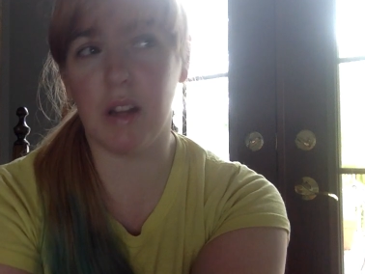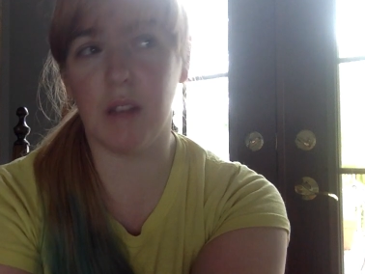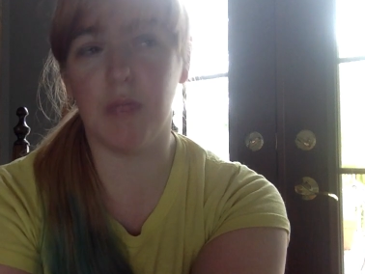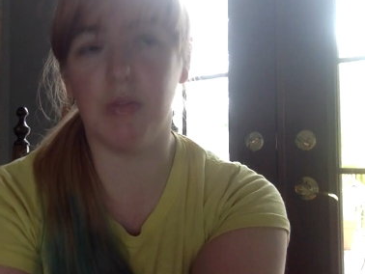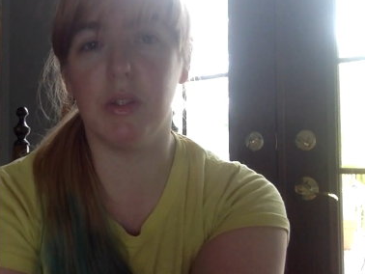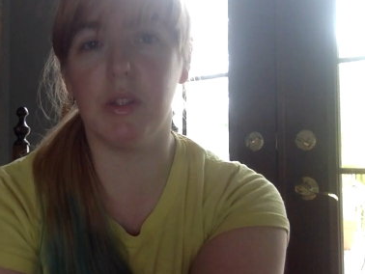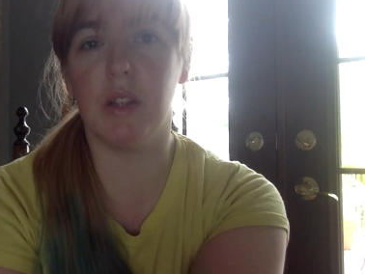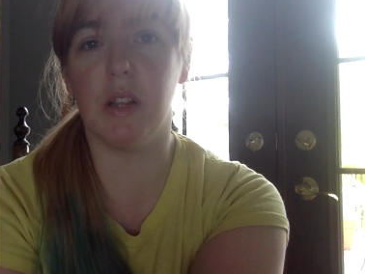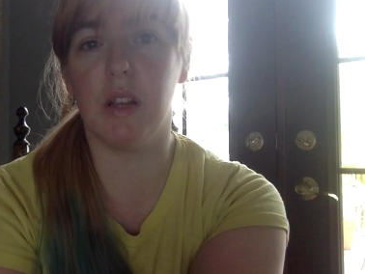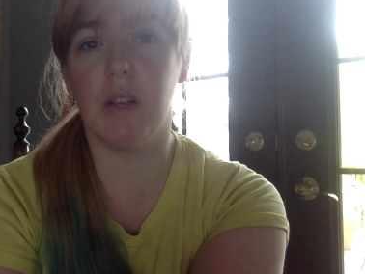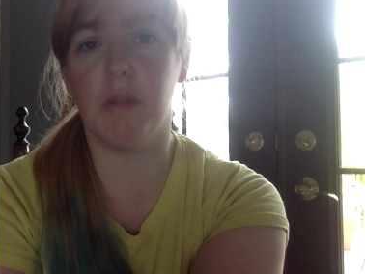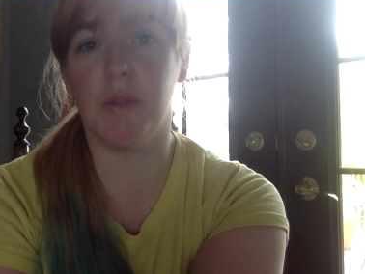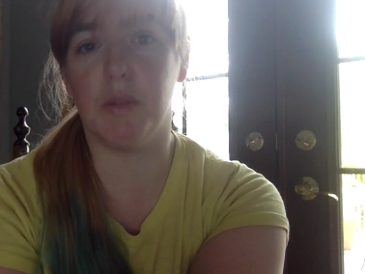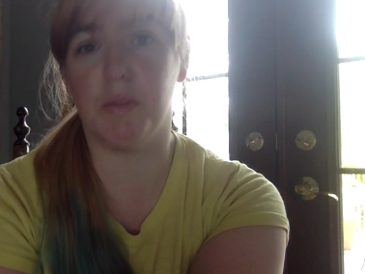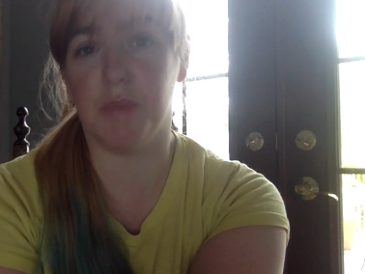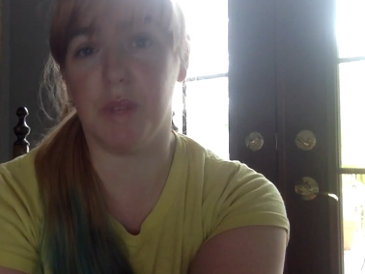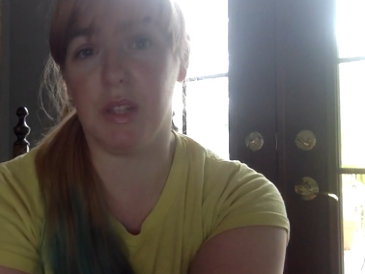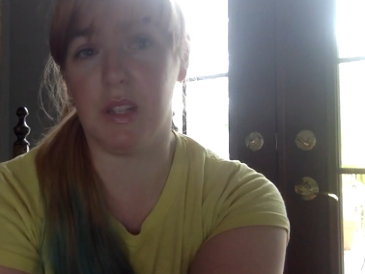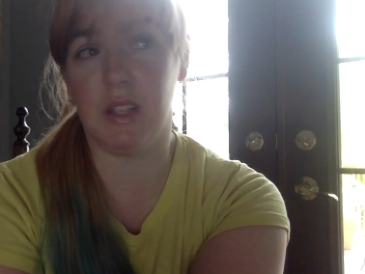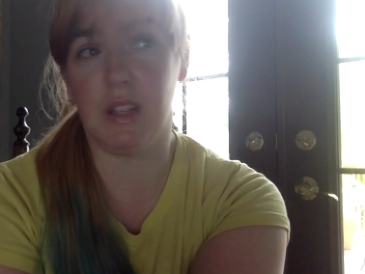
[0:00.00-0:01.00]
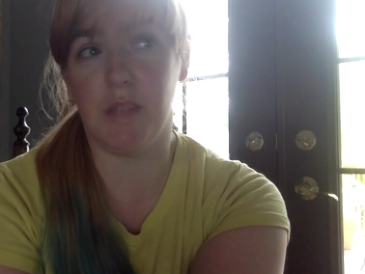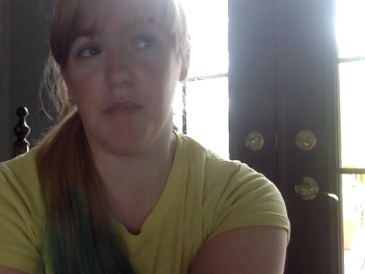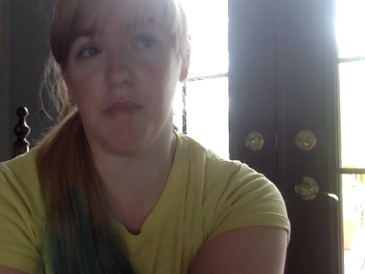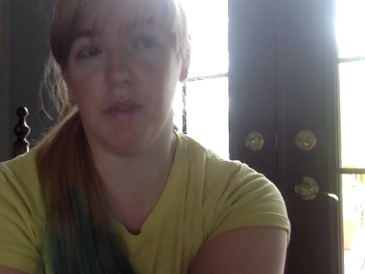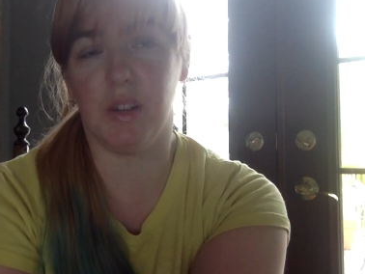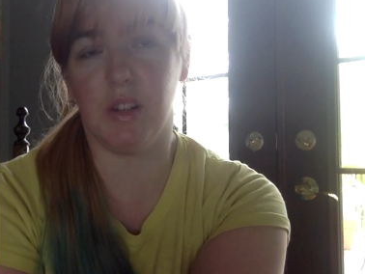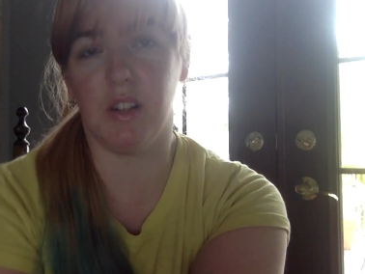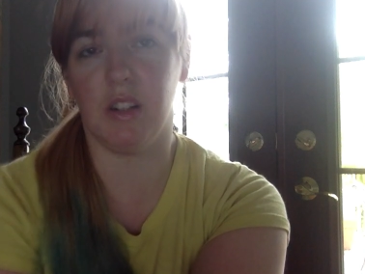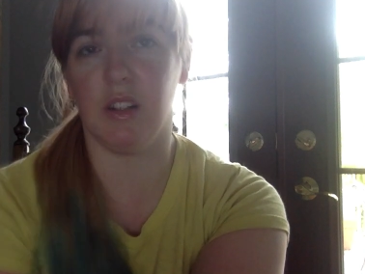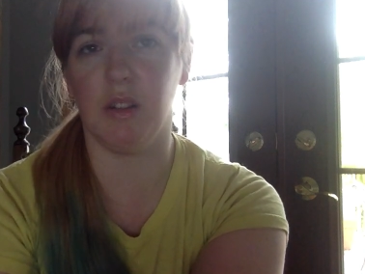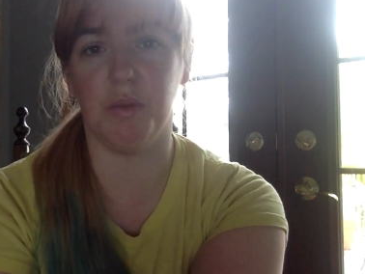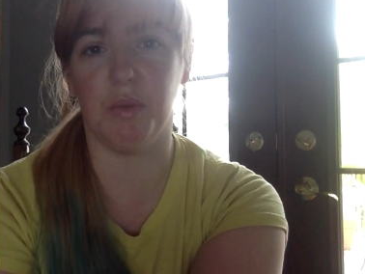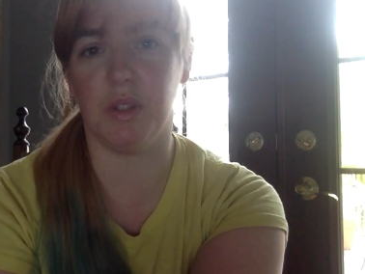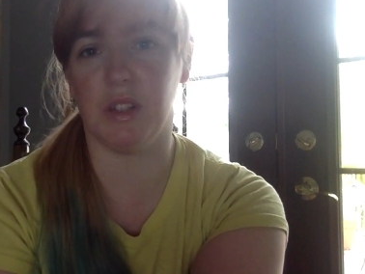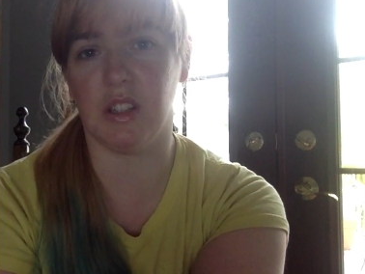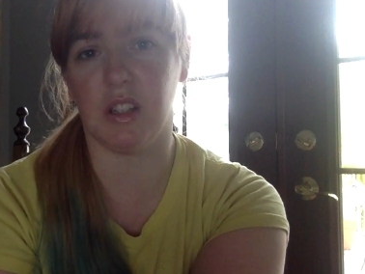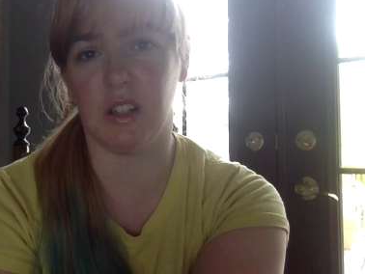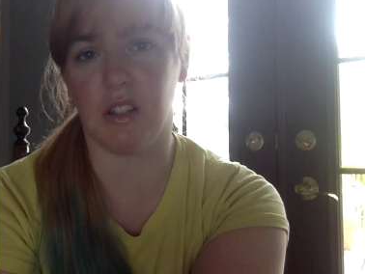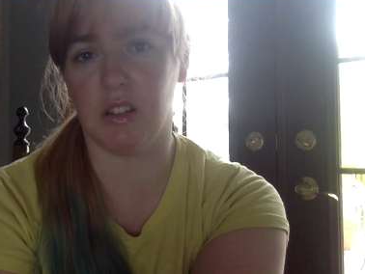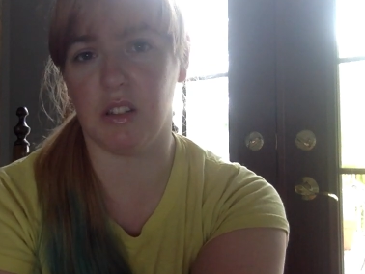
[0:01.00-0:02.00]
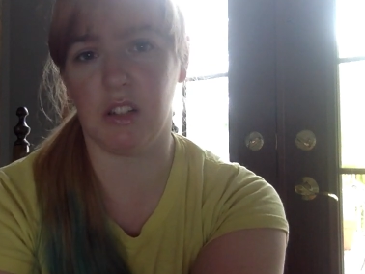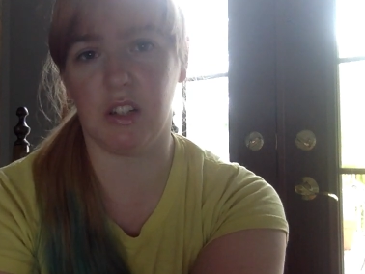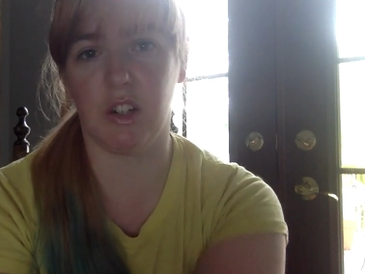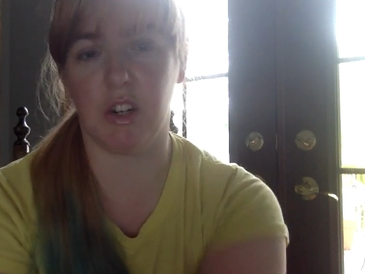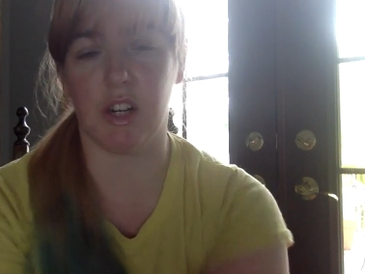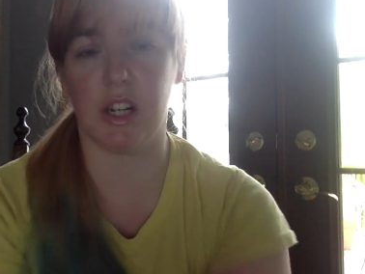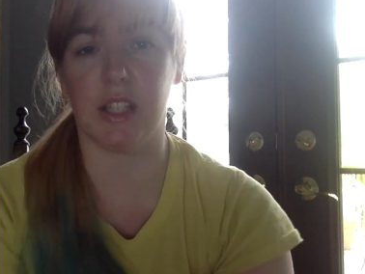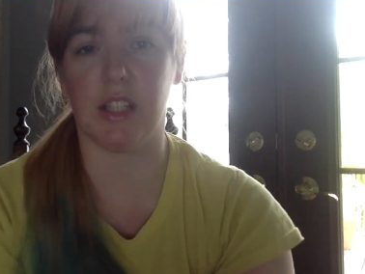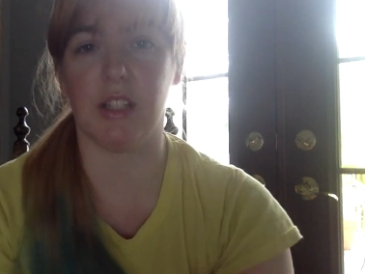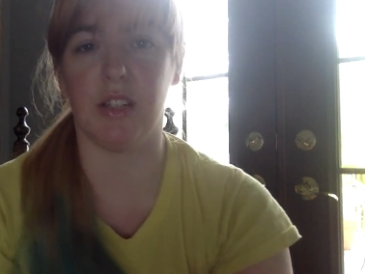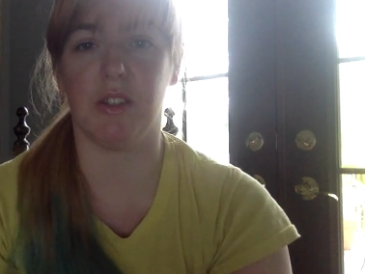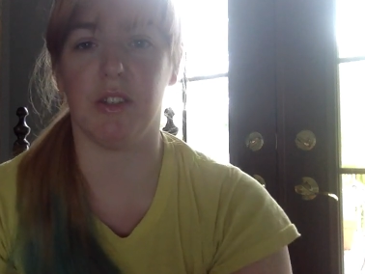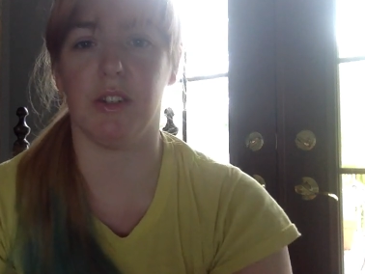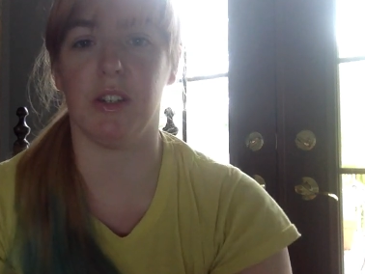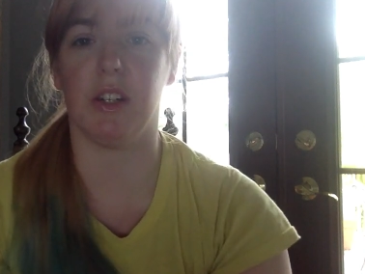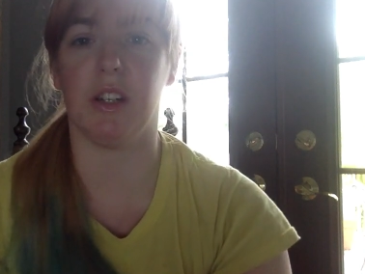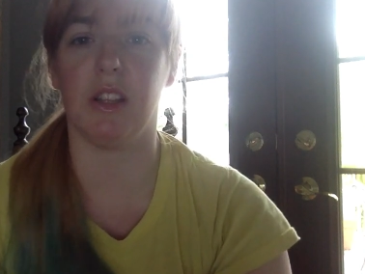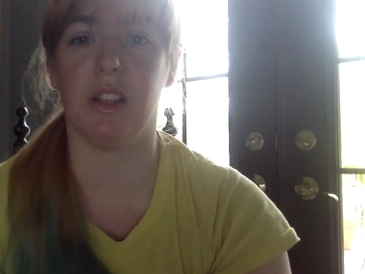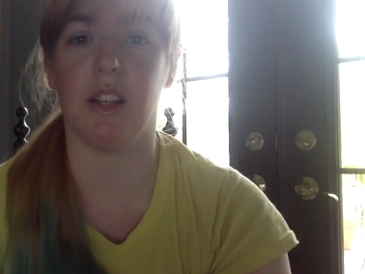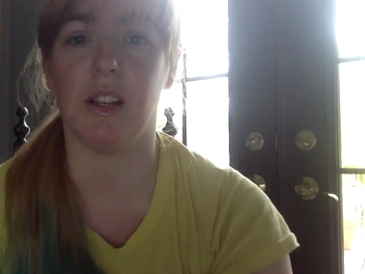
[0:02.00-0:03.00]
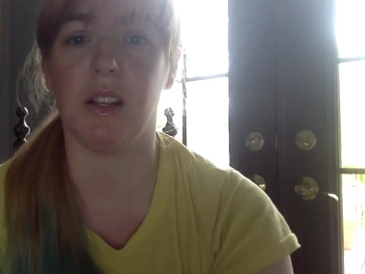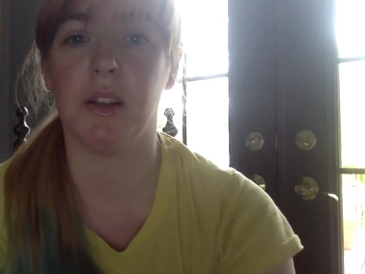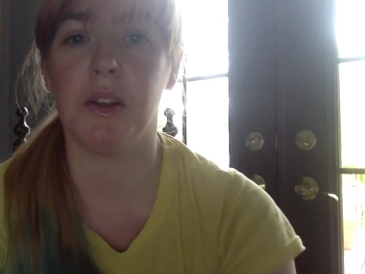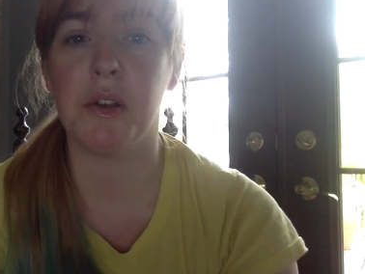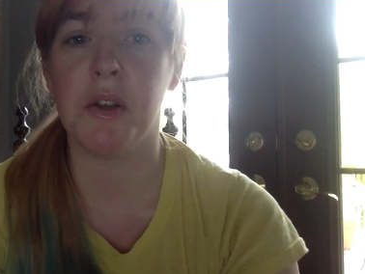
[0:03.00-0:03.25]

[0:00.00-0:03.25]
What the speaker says: It was busy, but it wasn't crazy or anything.